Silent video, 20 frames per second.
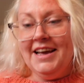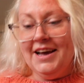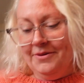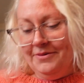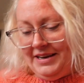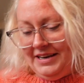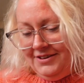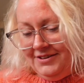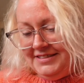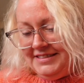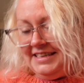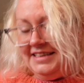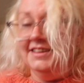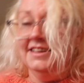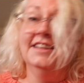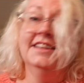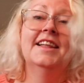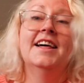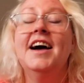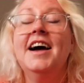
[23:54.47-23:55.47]
are we losing the
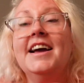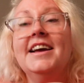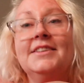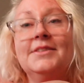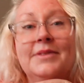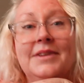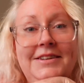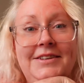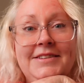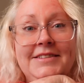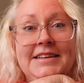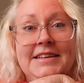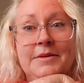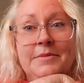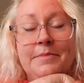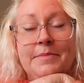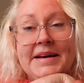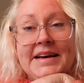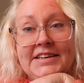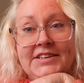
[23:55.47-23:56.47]
light, we're losing the
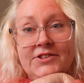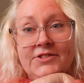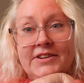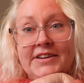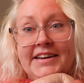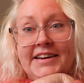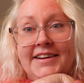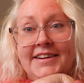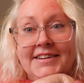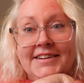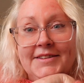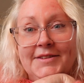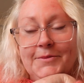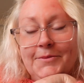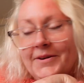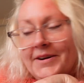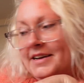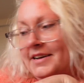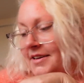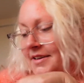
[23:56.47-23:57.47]
battery as
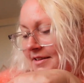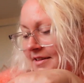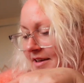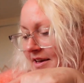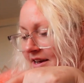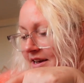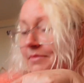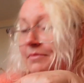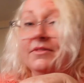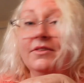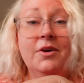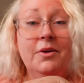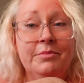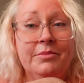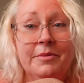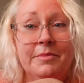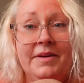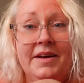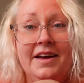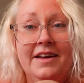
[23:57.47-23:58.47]
well. I am not
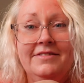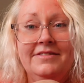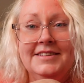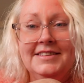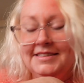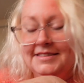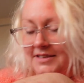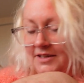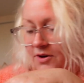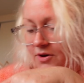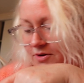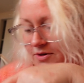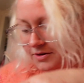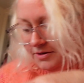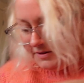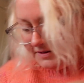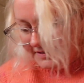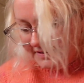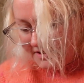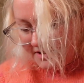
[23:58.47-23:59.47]
prepared for this at
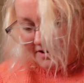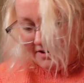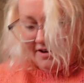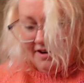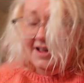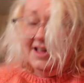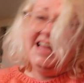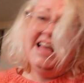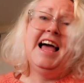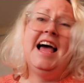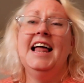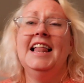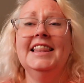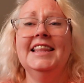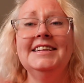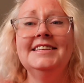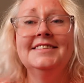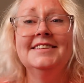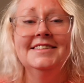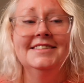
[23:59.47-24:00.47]
all. So
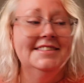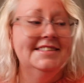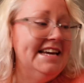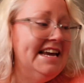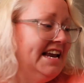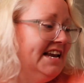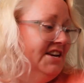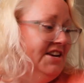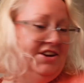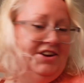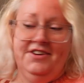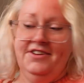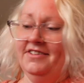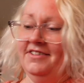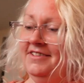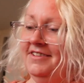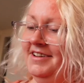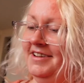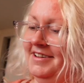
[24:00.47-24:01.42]
let's continue.